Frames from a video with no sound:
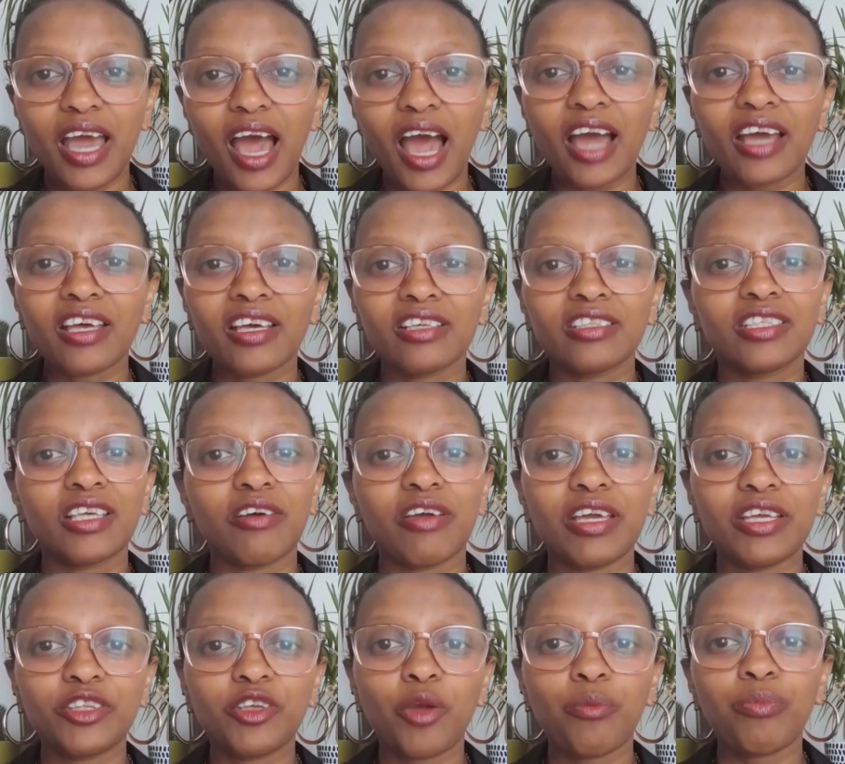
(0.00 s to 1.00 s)
the
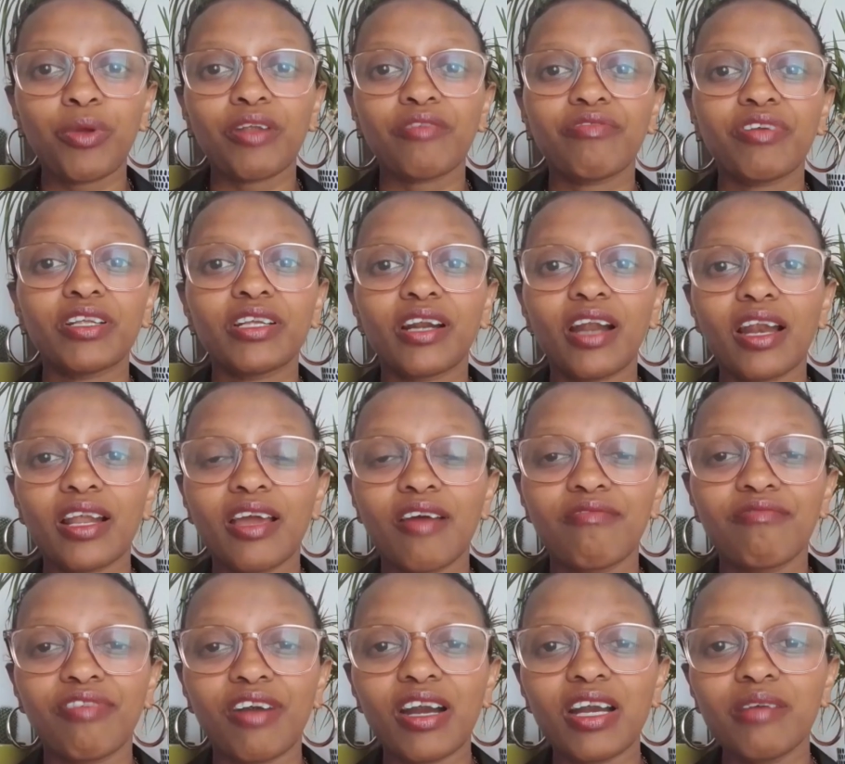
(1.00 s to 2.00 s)
Ethiopian federal
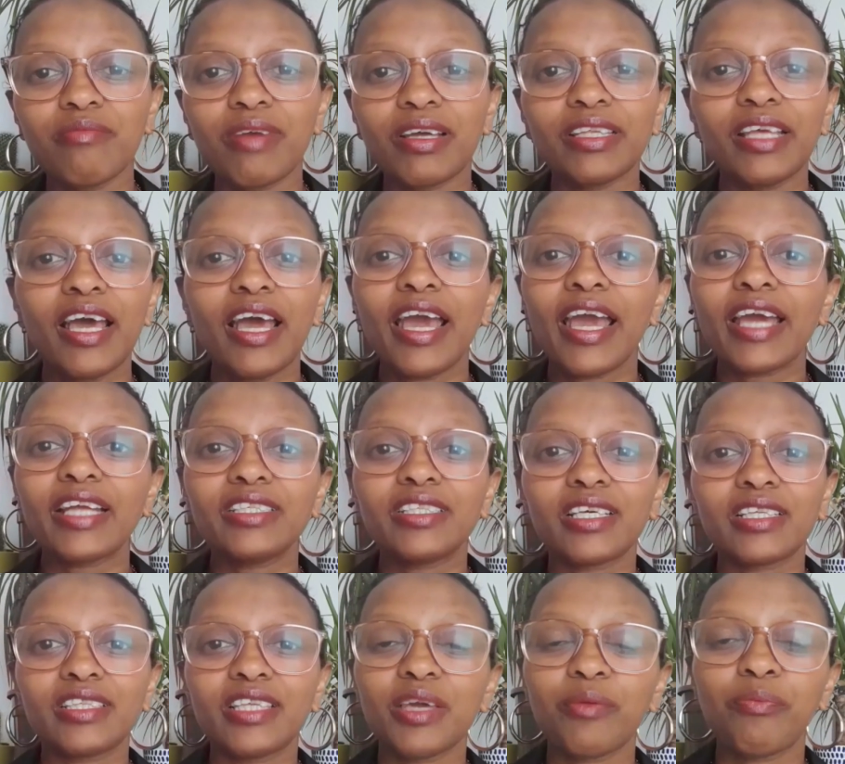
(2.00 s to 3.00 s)
government and
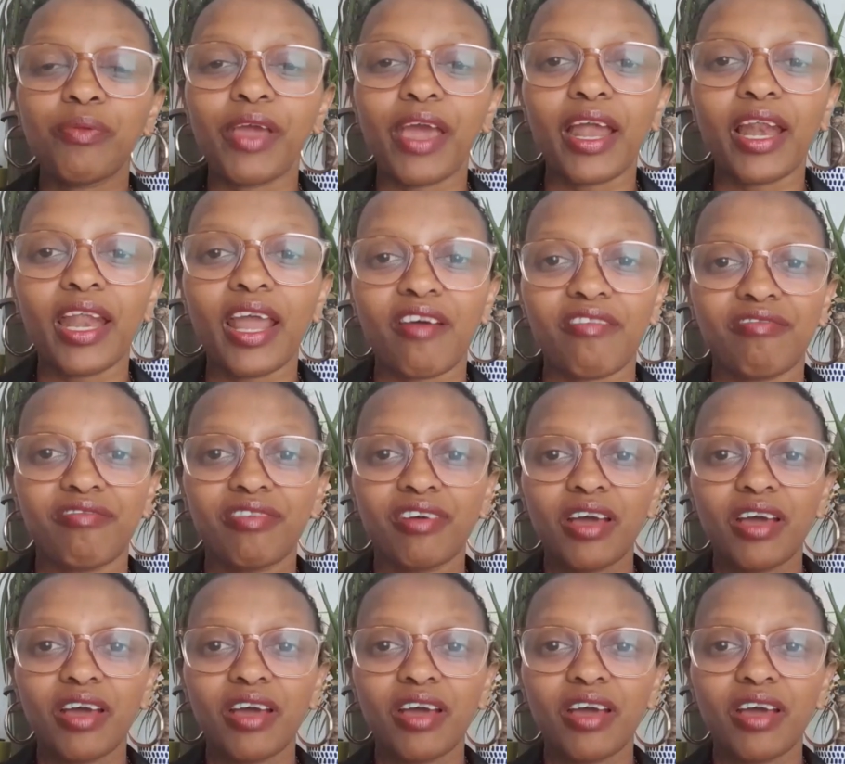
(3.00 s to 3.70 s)
the TPLF.